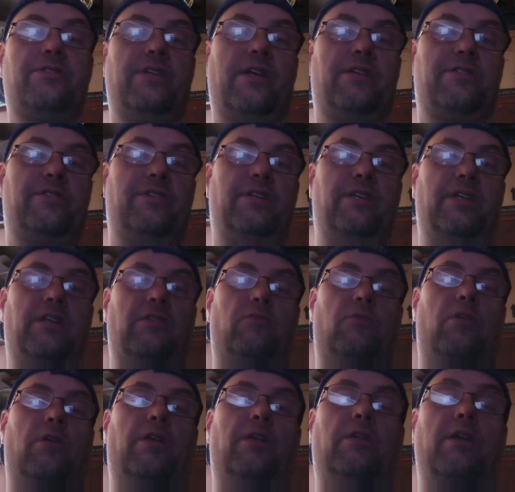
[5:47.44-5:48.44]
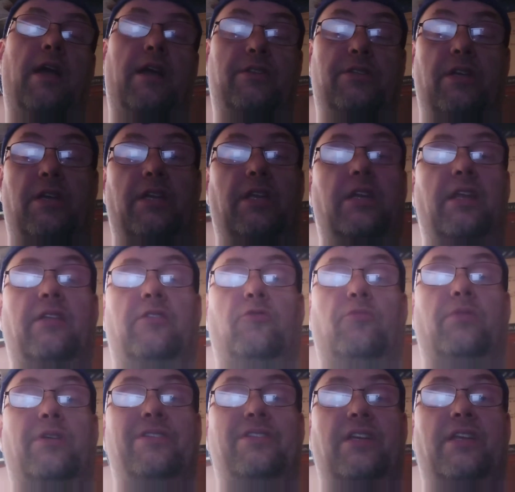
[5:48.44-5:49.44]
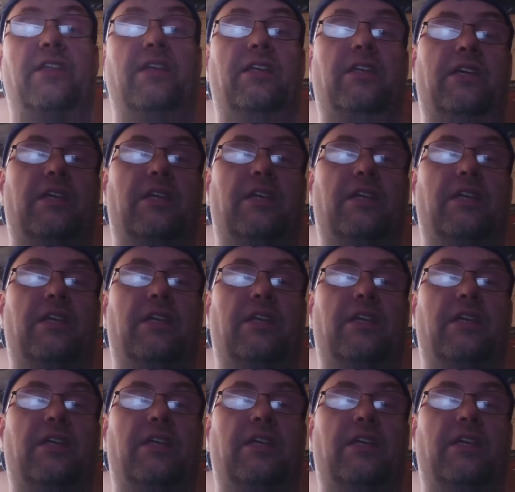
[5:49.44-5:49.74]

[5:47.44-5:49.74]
to actually get it running. Actually, I didn't have to replace anything to